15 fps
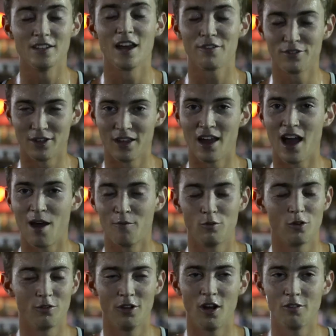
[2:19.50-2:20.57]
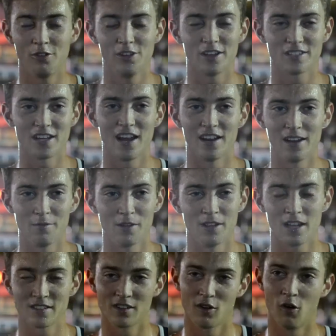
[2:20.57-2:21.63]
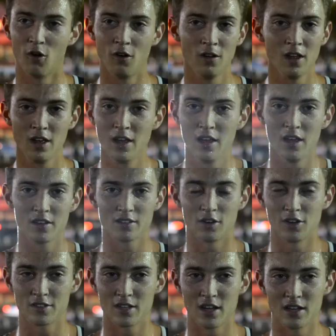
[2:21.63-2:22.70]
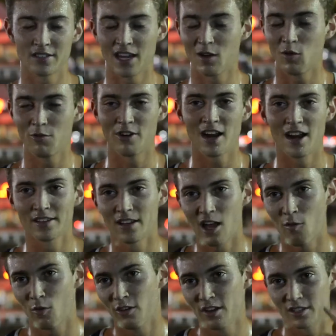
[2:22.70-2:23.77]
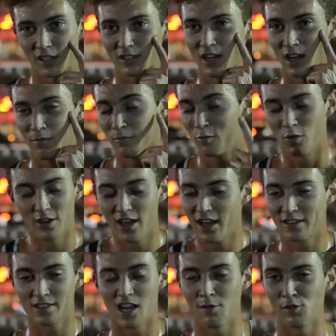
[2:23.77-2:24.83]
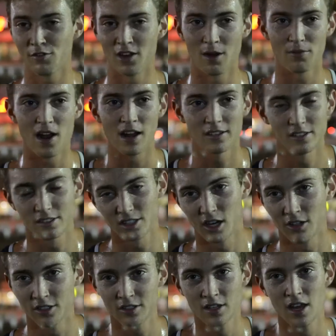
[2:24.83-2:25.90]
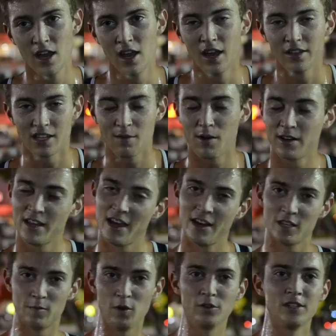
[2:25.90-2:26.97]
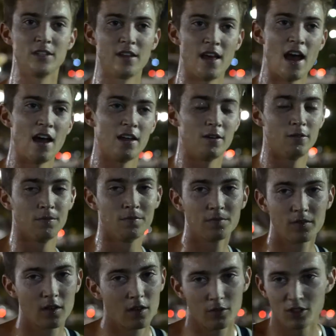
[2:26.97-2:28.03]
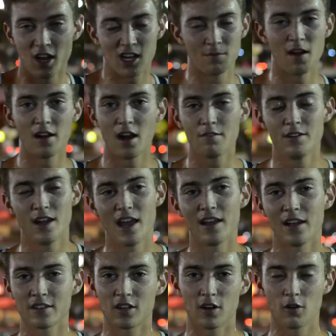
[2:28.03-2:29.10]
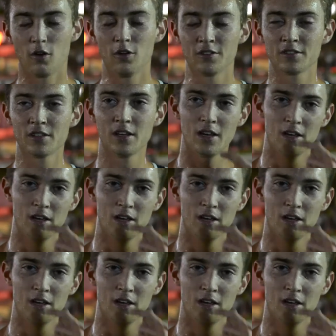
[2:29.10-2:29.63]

Definitely. Yeah, we're all really excited. I mean, that's the goal. So just take it 1 week at a time, 1 race at a time, 1 day at a time, even at practice. You know, just day by day, just build into that, and talking about it every day, that's our goals.